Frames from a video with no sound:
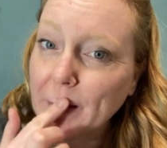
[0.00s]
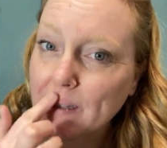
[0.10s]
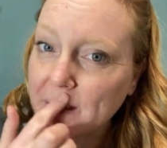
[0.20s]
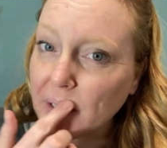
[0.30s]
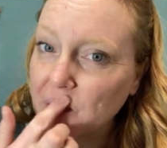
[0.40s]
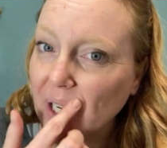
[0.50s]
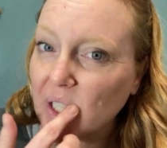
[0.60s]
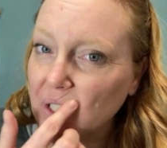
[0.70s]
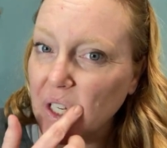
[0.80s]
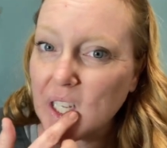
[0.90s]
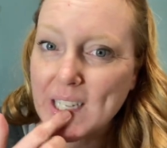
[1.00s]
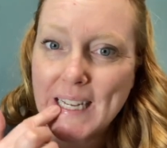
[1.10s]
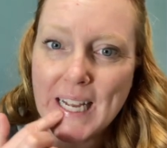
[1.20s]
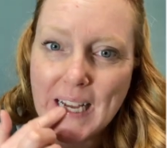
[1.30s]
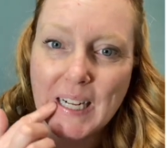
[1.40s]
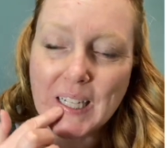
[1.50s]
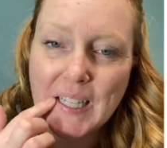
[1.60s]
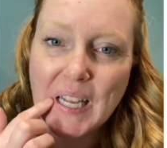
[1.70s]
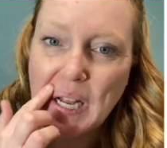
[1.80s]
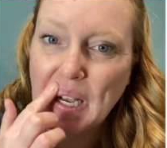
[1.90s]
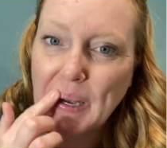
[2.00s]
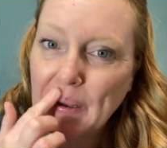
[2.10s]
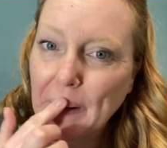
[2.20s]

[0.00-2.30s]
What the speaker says: they suggest, taking a clean,